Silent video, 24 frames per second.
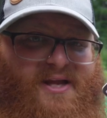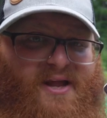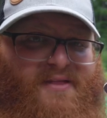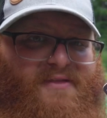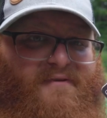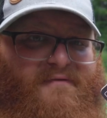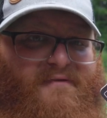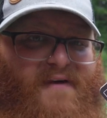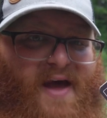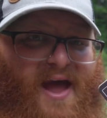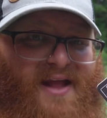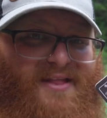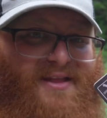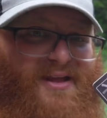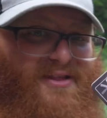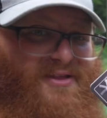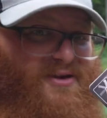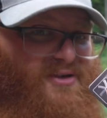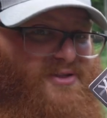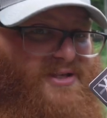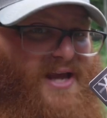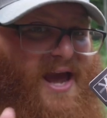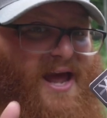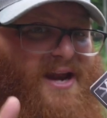on the fact that
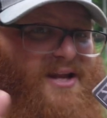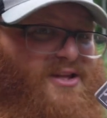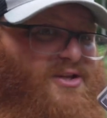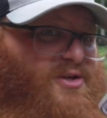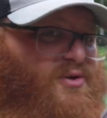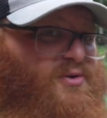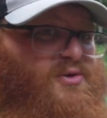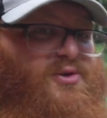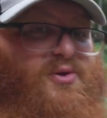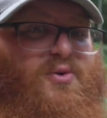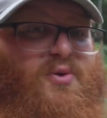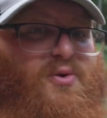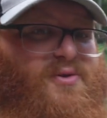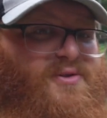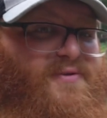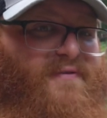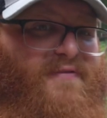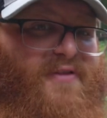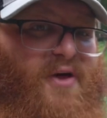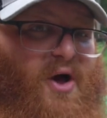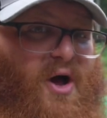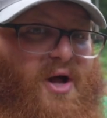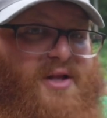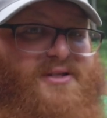there's kind of two schools of
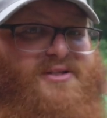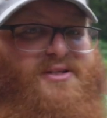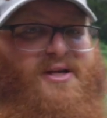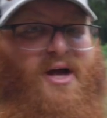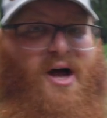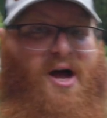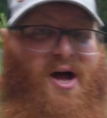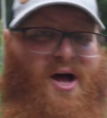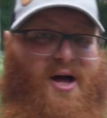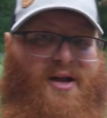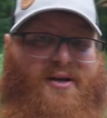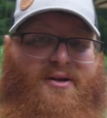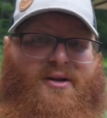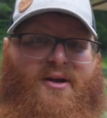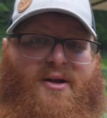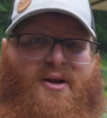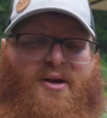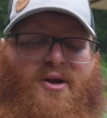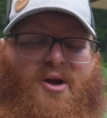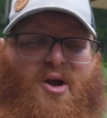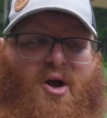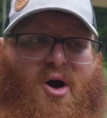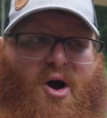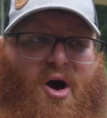thoughts on
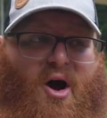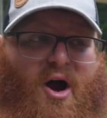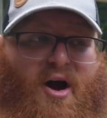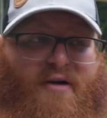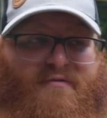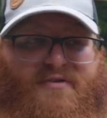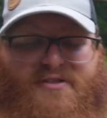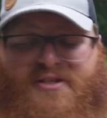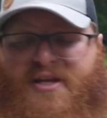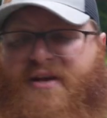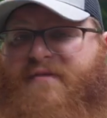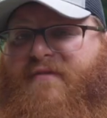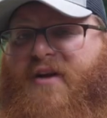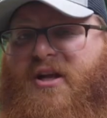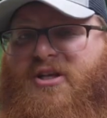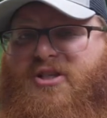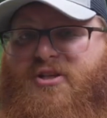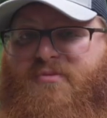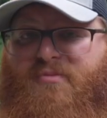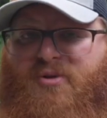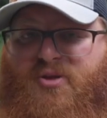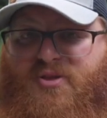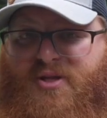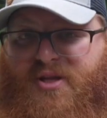harvesting
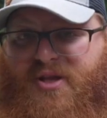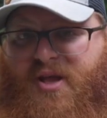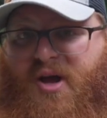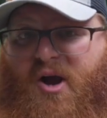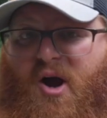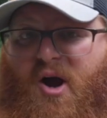vegetables in the